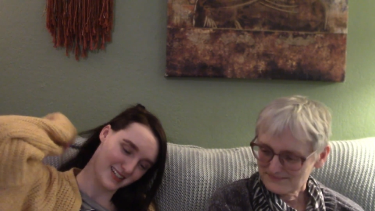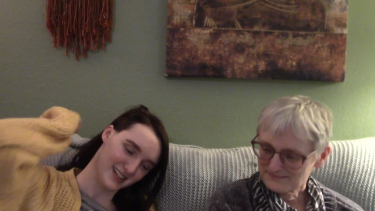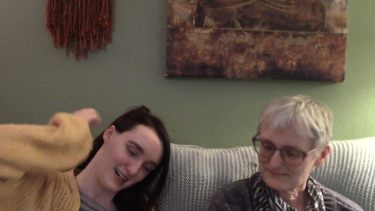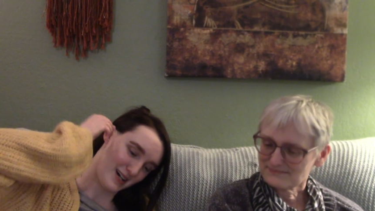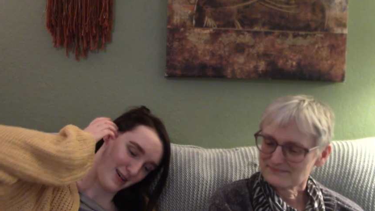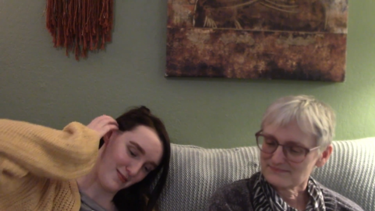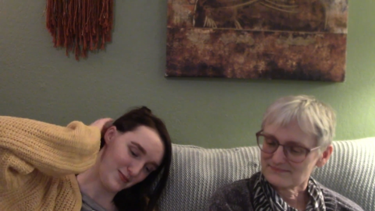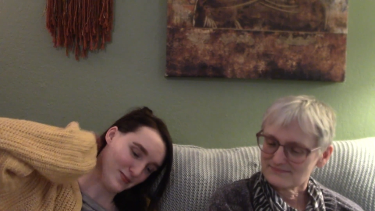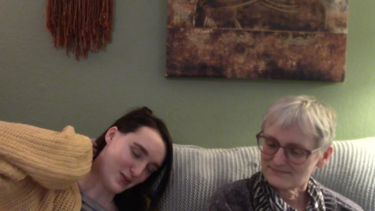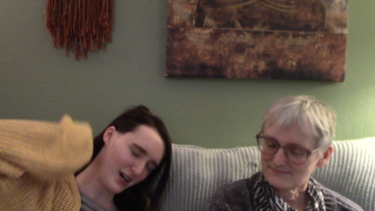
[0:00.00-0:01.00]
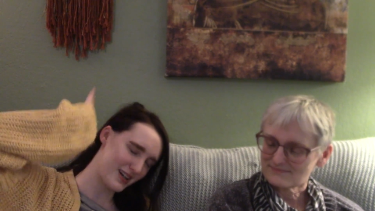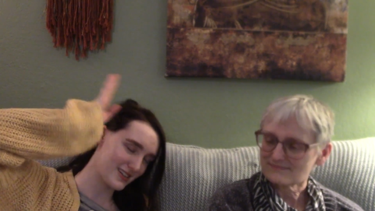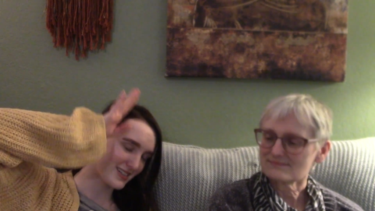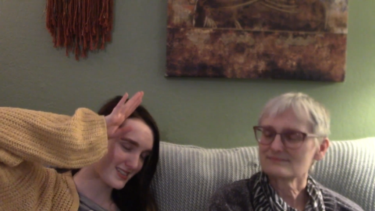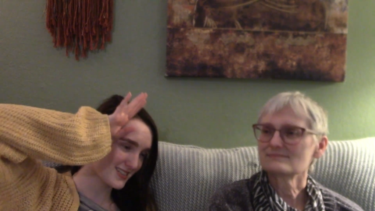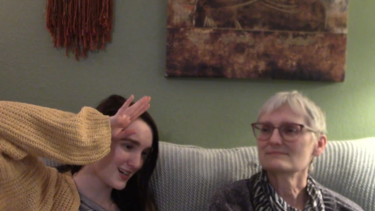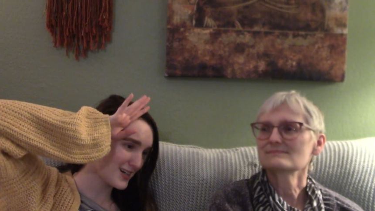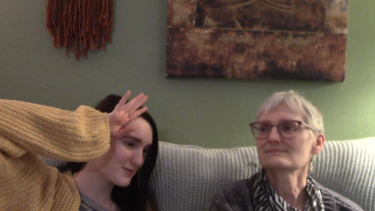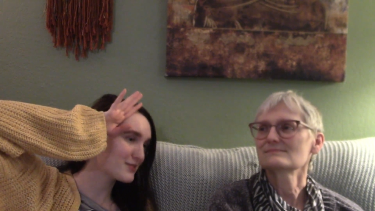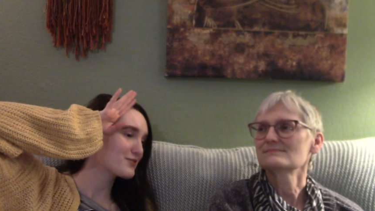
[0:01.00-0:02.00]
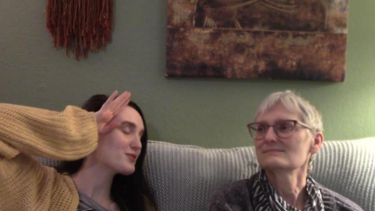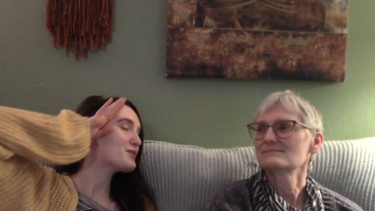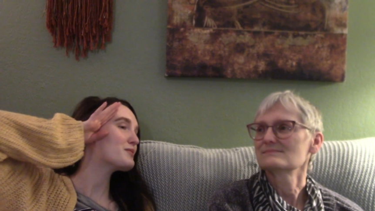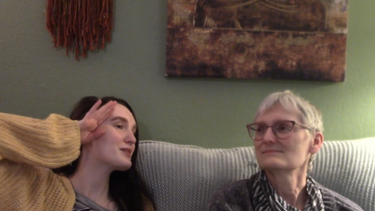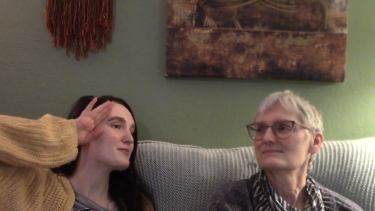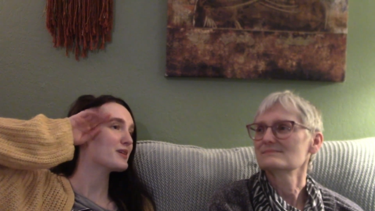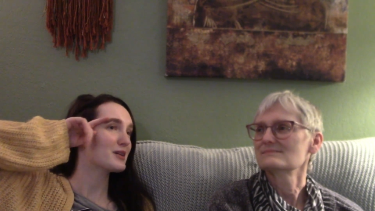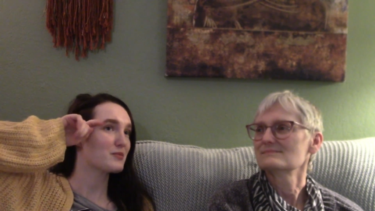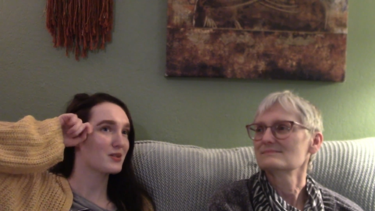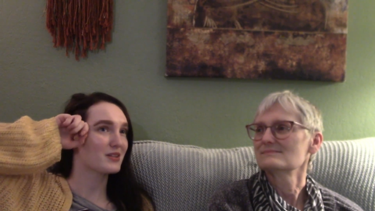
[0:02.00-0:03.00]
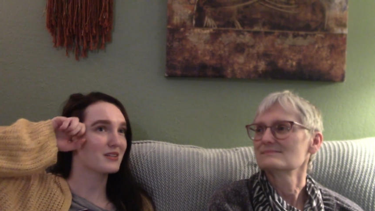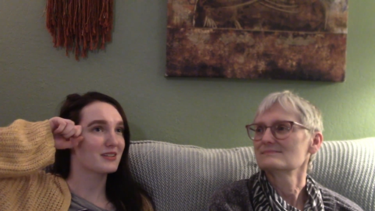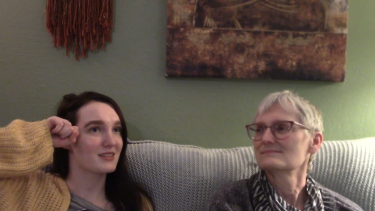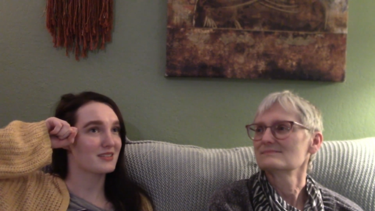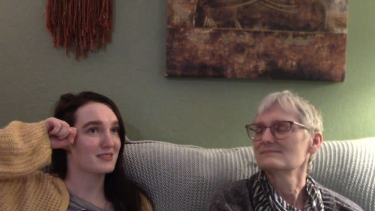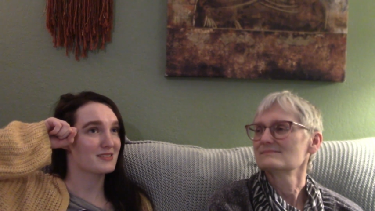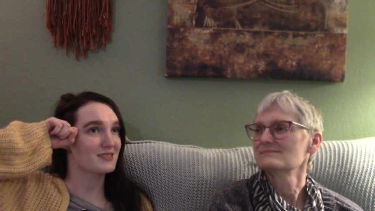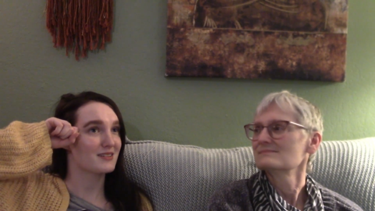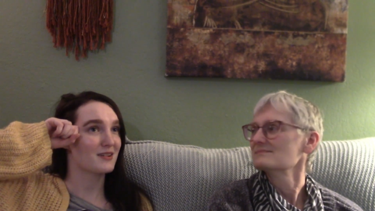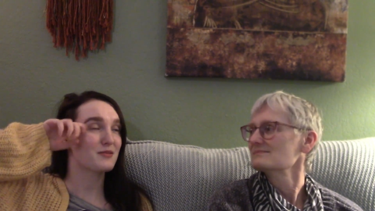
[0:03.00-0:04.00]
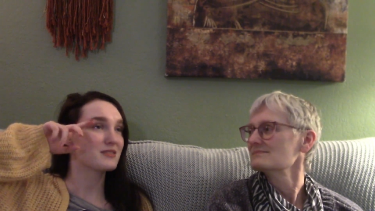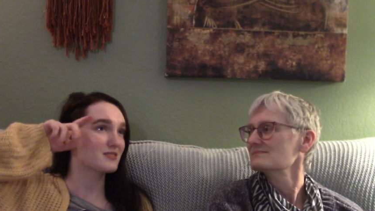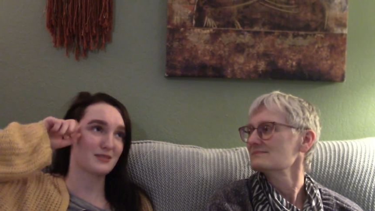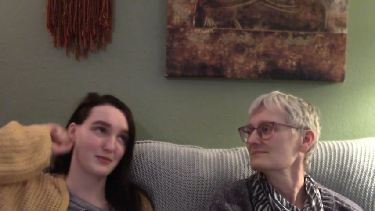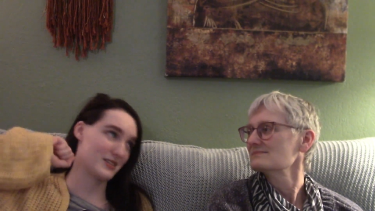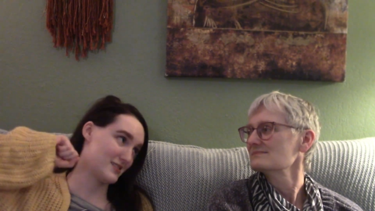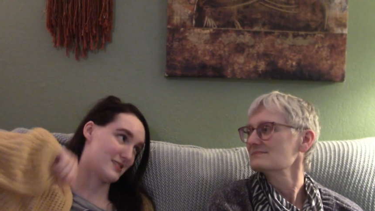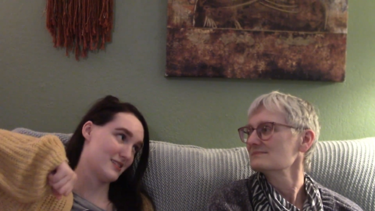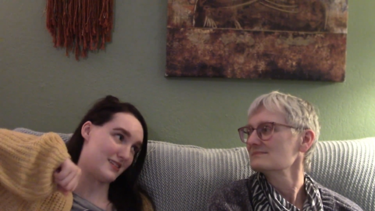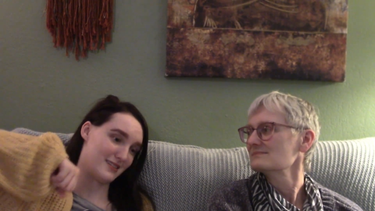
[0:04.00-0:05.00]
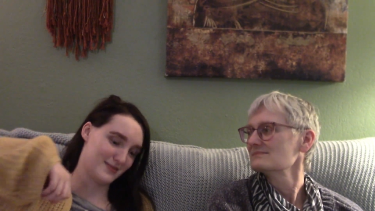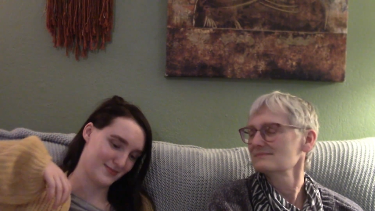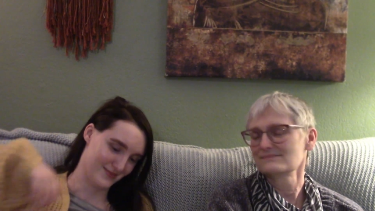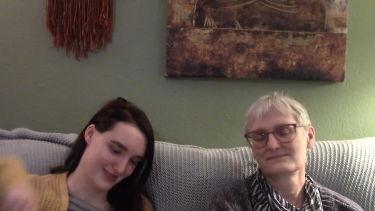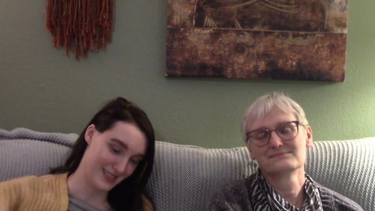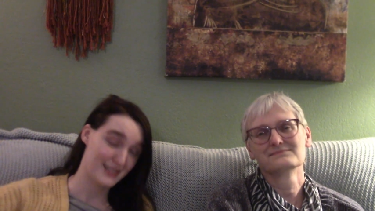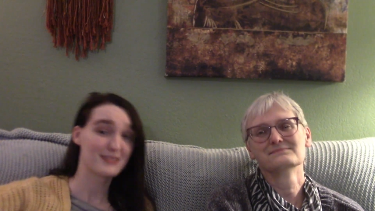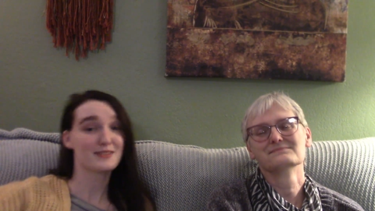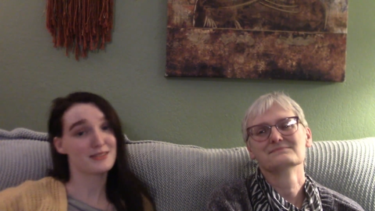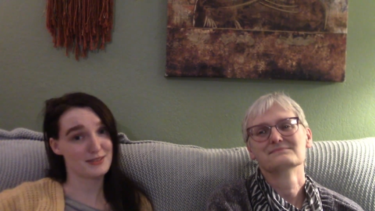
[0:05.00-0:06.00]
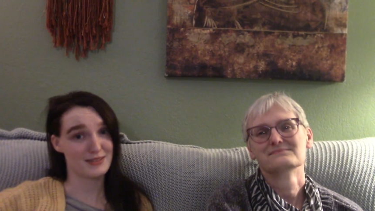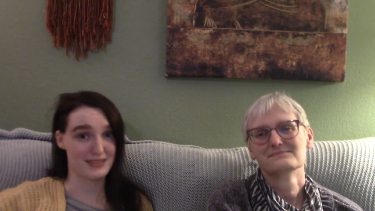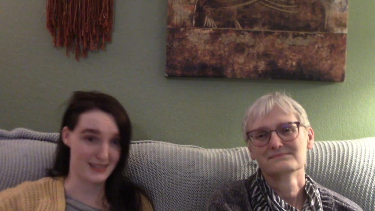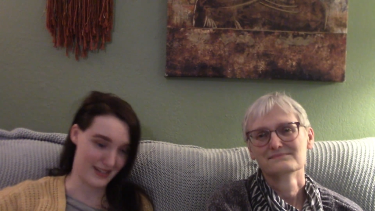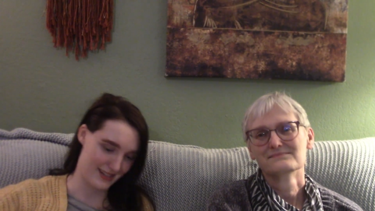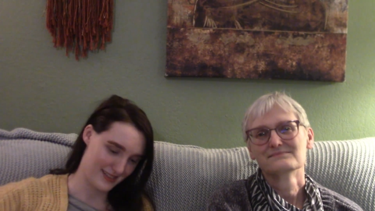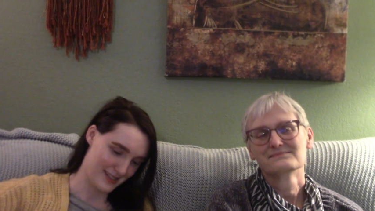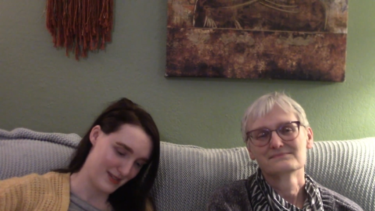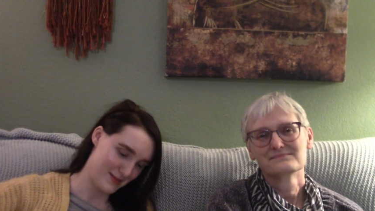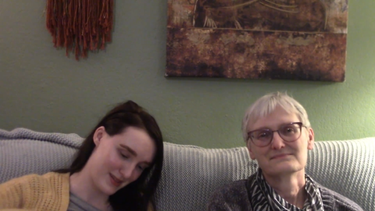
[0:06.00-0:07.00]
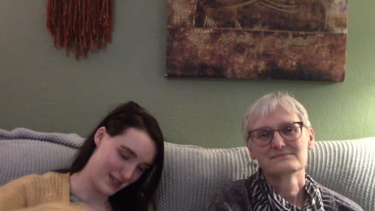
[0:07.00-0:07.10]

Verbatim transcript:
Speaker 1: um, bodily autonomy for women, in my opinion, is always the best thing. Leave it at that. But